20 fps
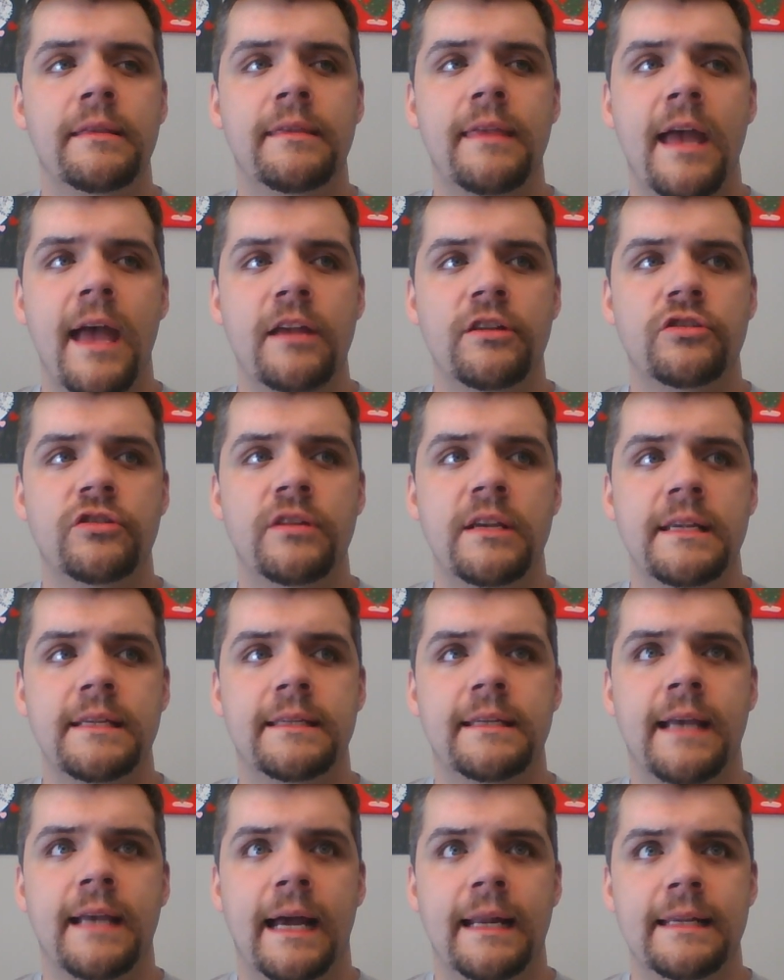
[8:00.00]
that she's
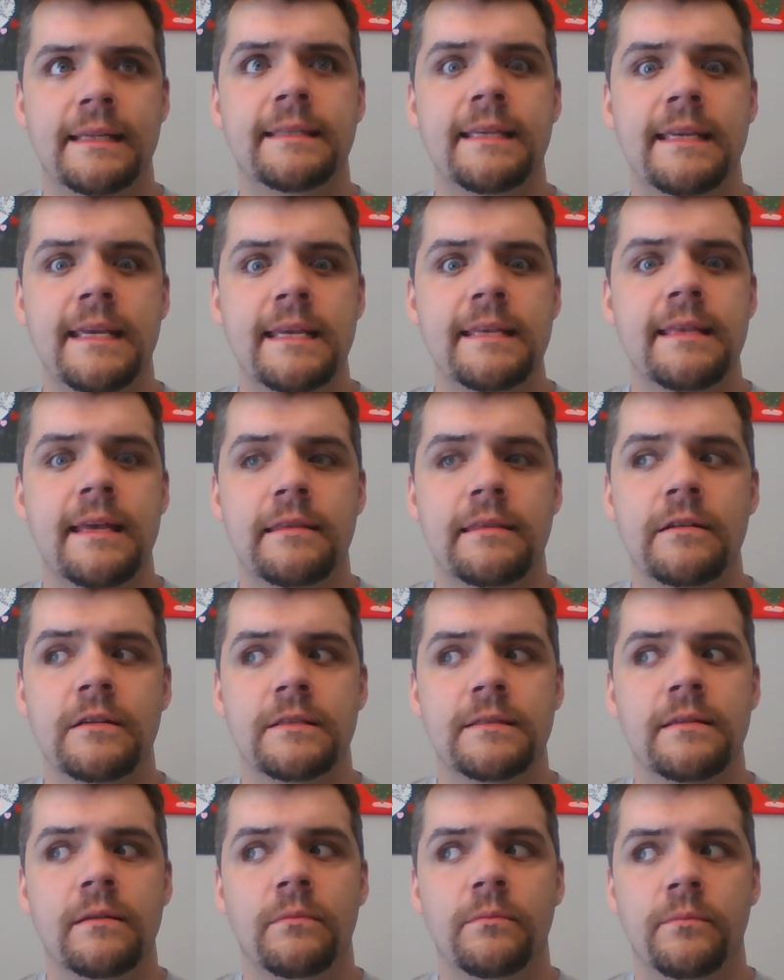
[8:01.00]
kind of seeing that
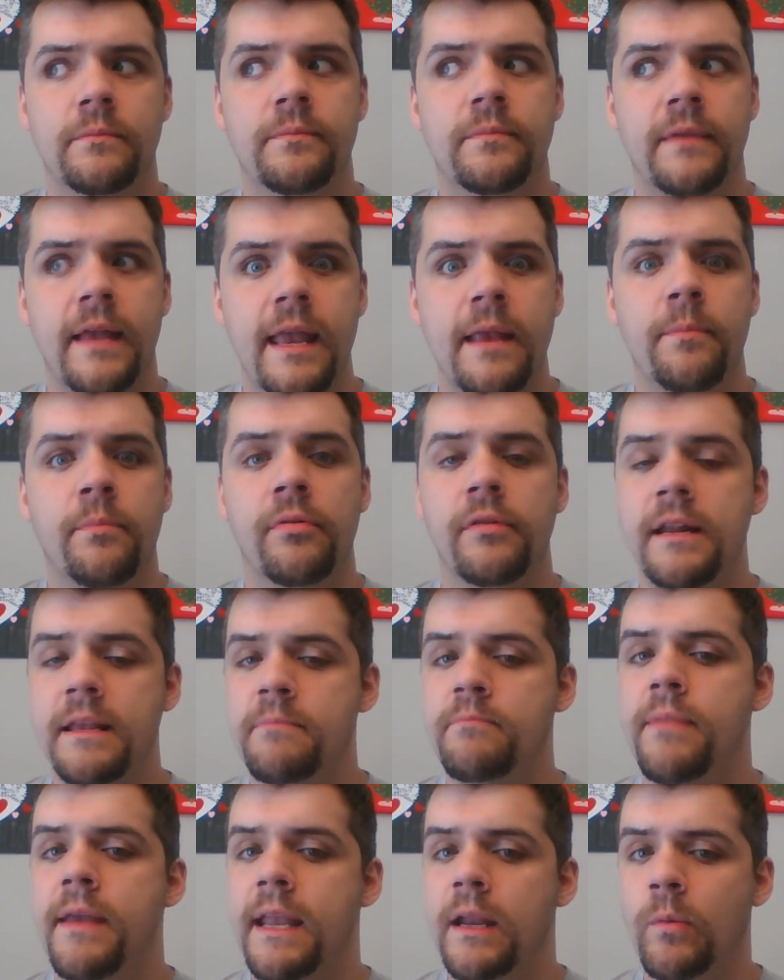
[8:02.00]
there's some like pretty
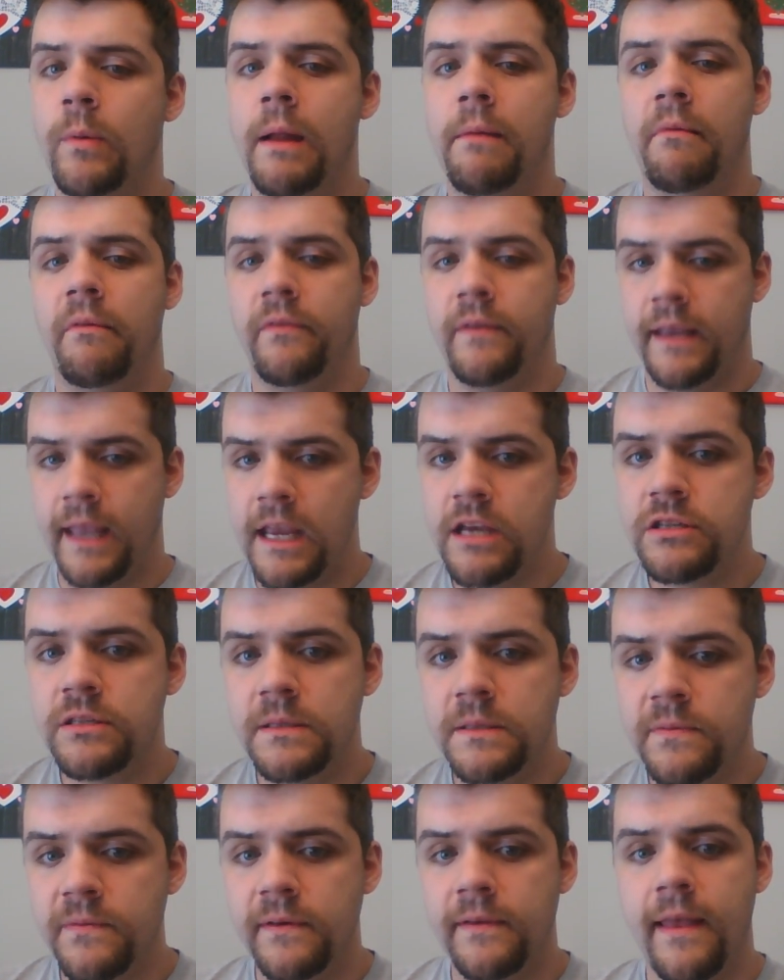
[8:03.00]
big
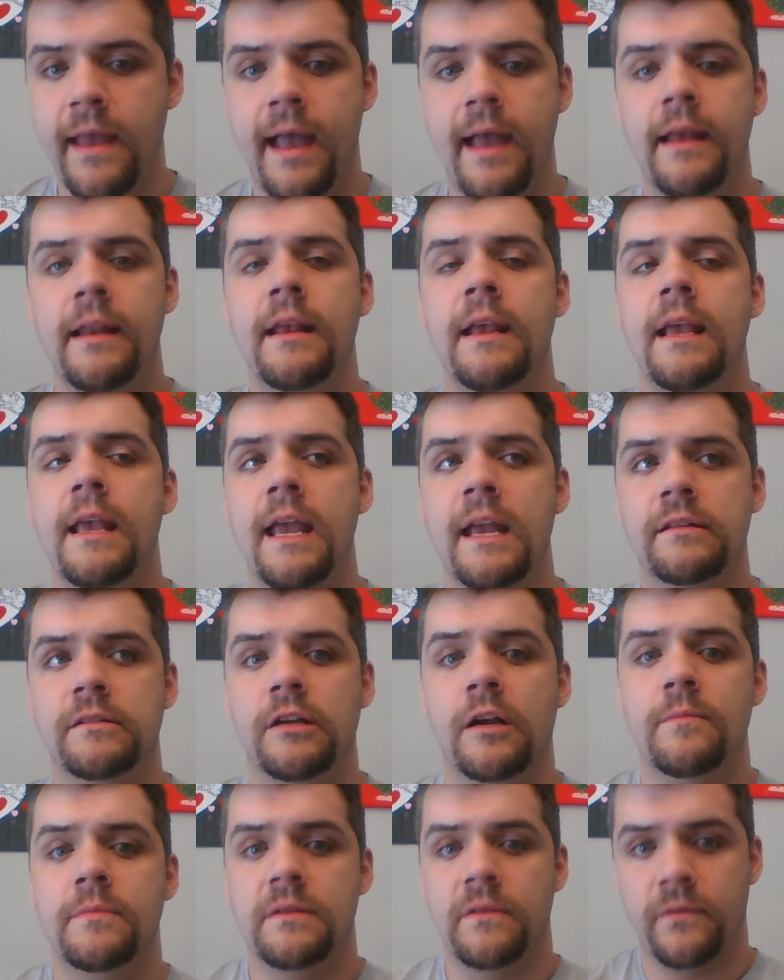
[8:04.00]
ramifications for that in
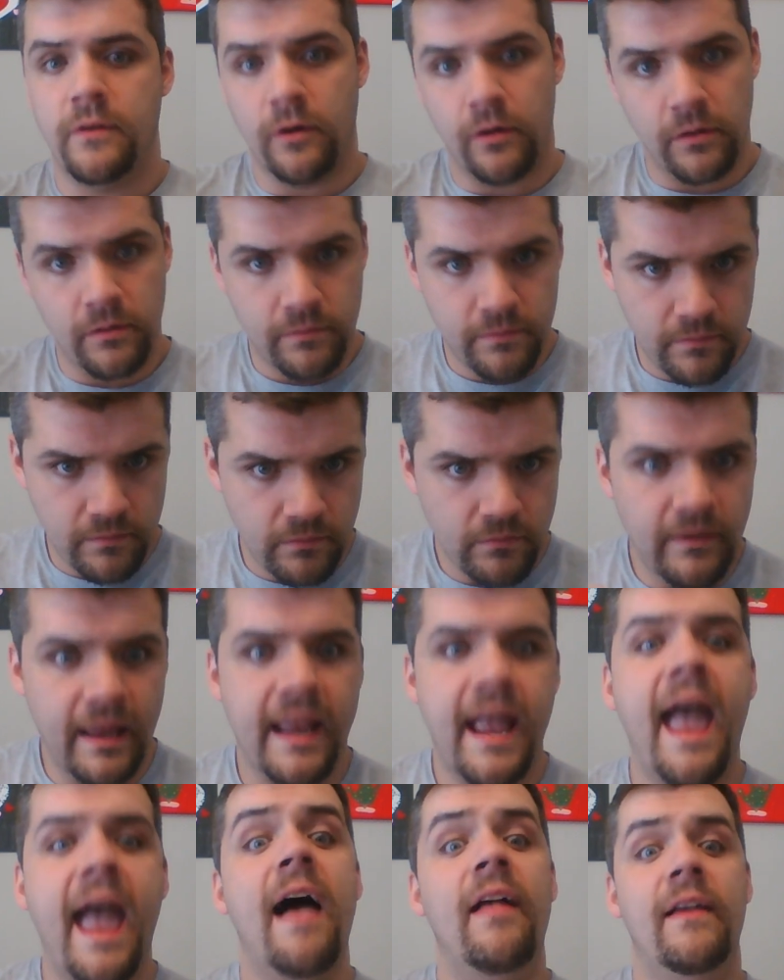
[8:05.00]
terms of her
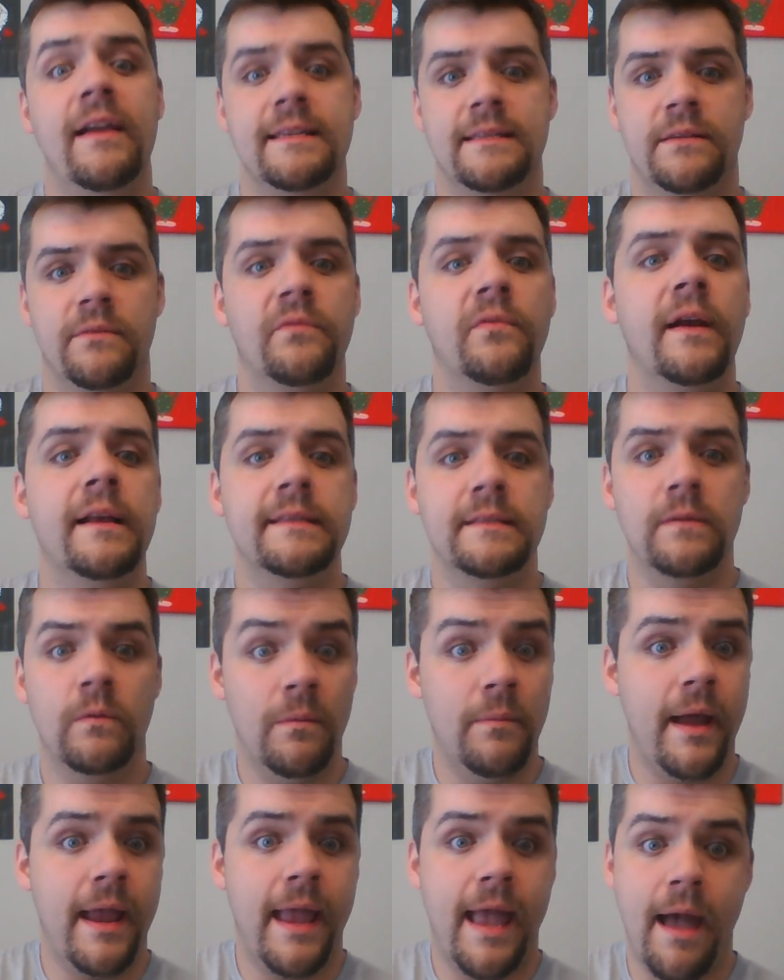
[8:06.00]
like allies and friends and
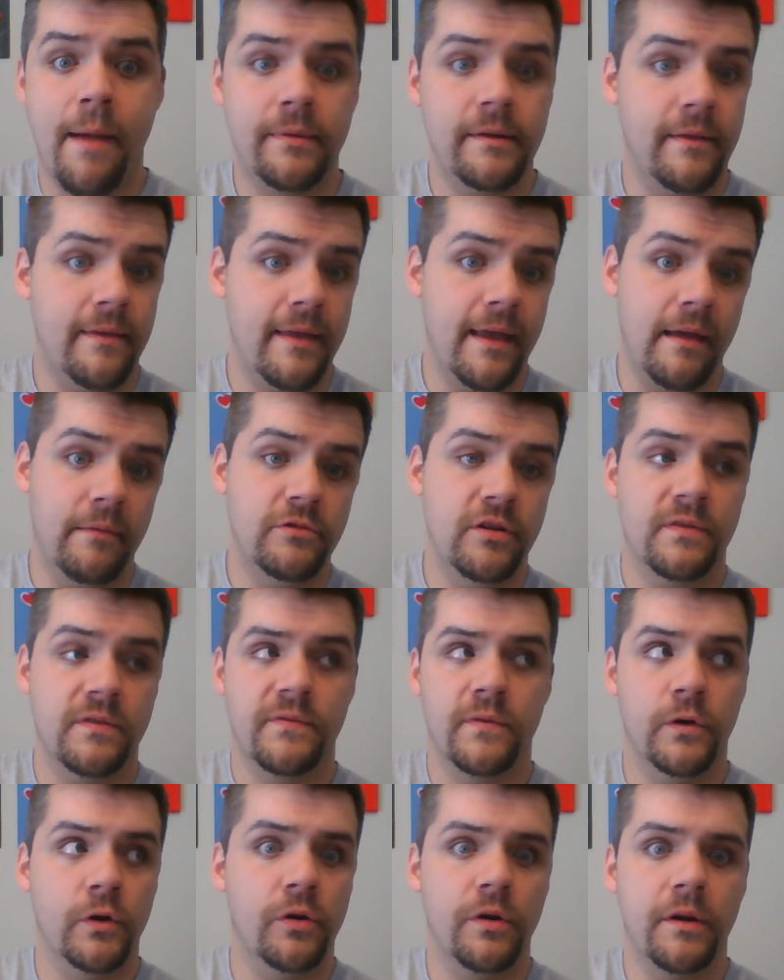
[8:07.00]
what might happen to them just
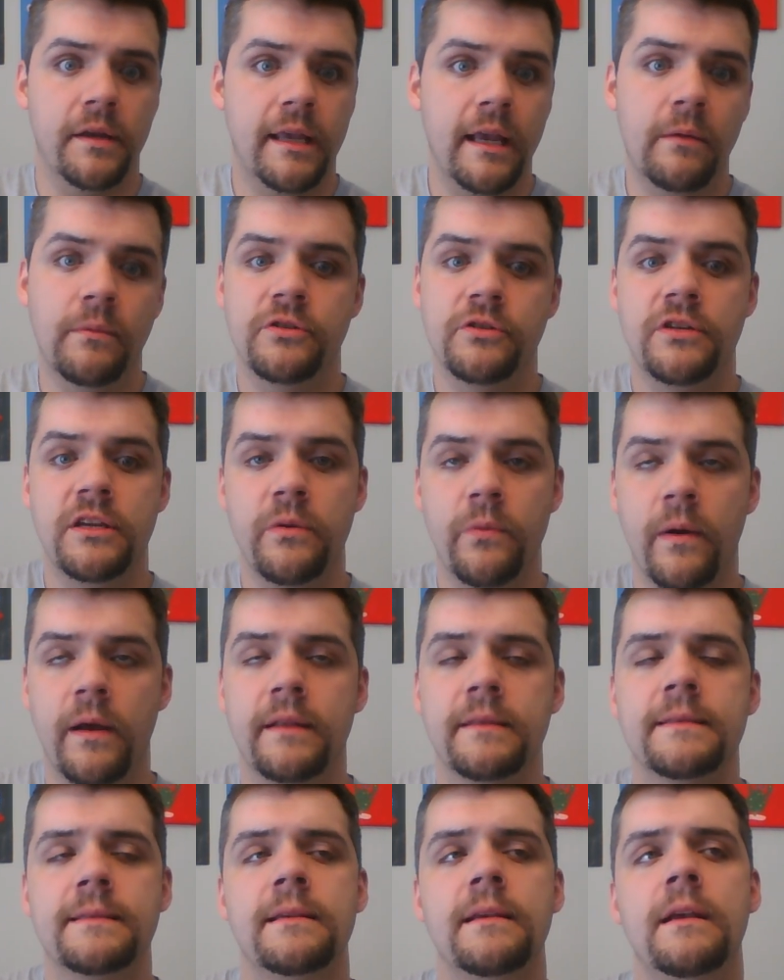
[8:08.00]
for her to get what she
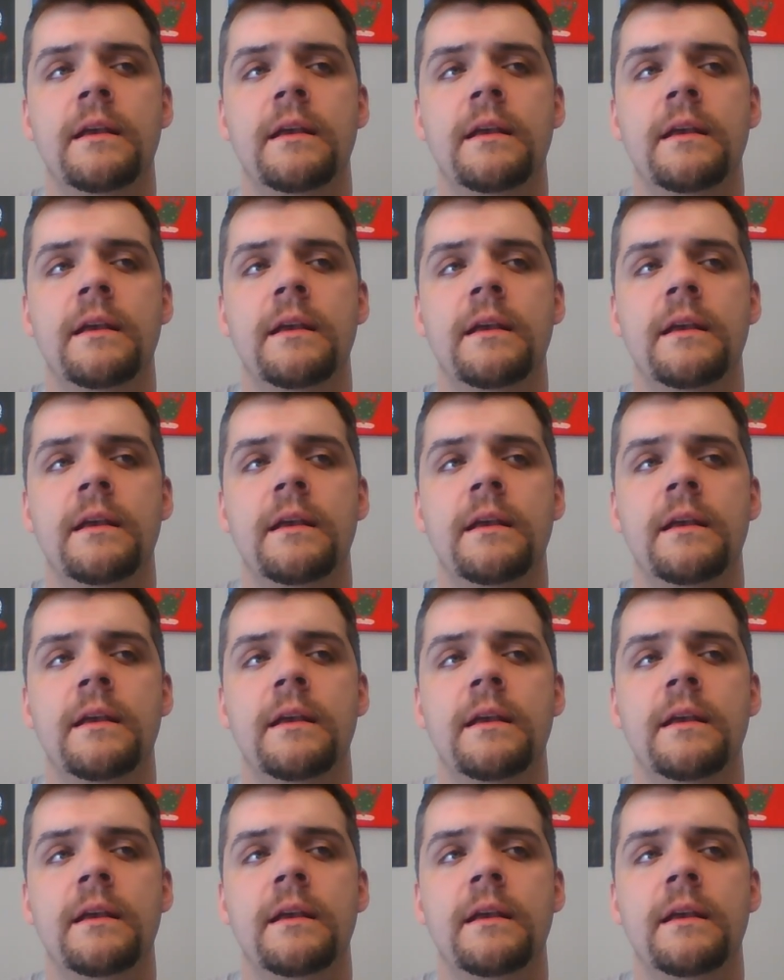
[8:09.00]
wants.